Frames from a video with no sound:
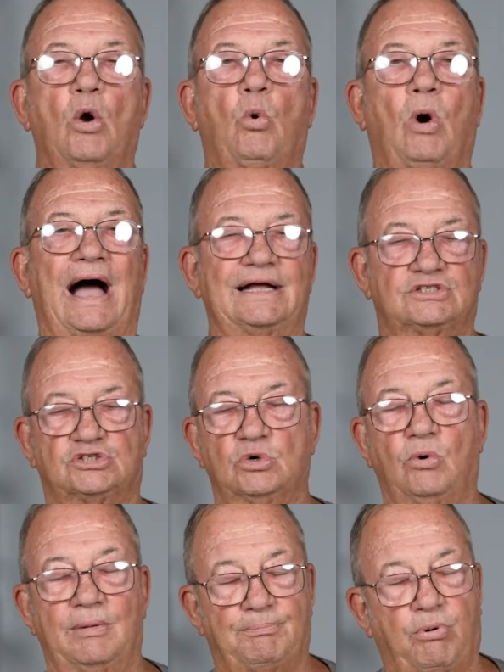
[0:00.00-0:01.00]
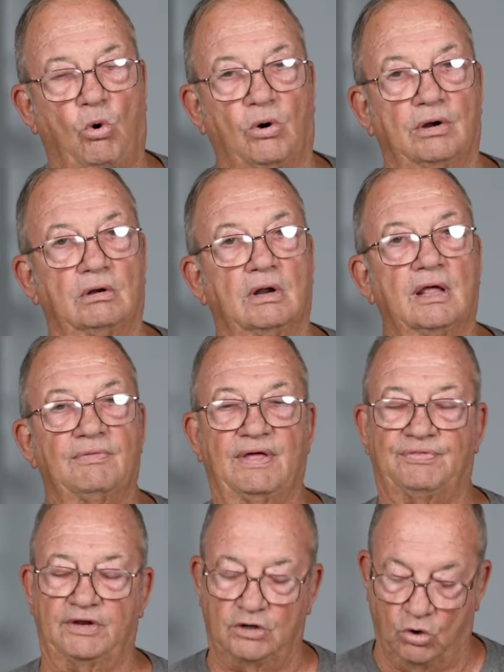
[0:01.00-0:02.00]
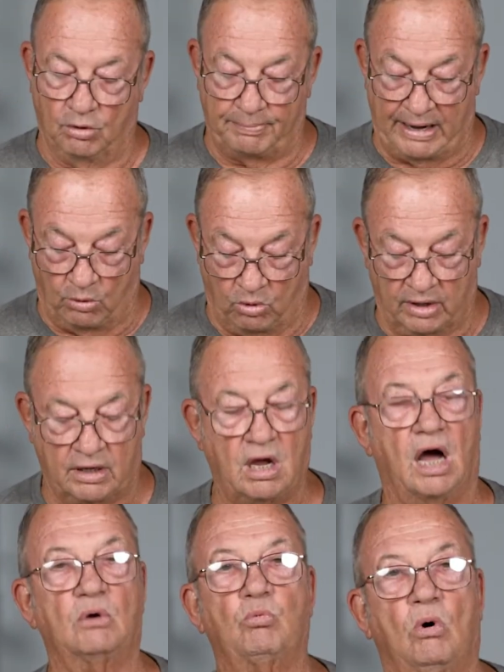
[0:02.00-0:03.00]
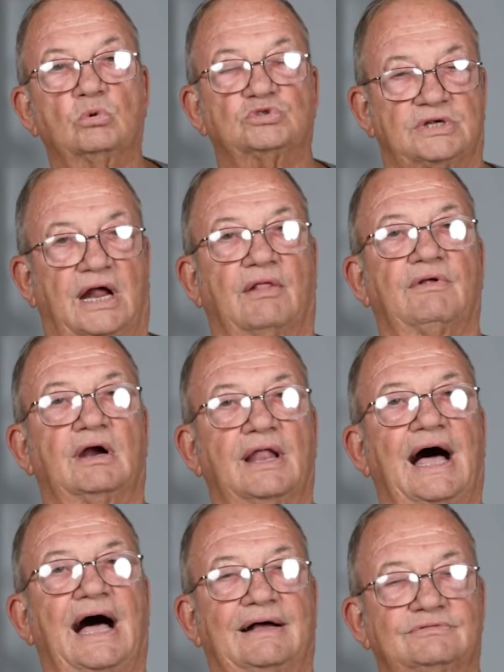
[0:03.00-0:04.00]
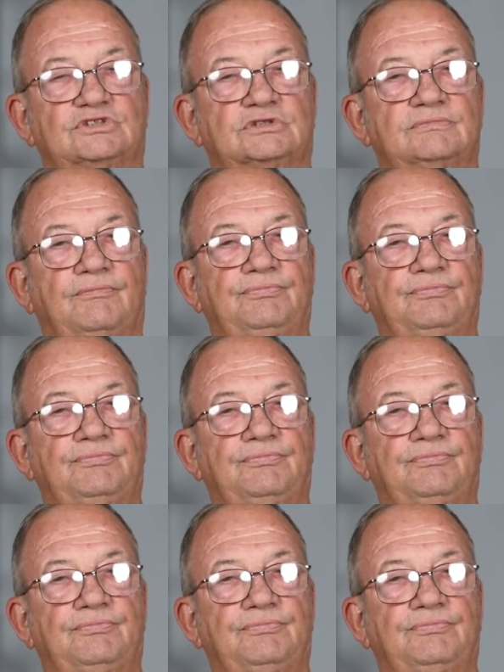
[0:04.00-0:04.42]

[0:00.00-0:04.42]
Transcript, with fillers: why it's so important that they know about what God wants out of their lives.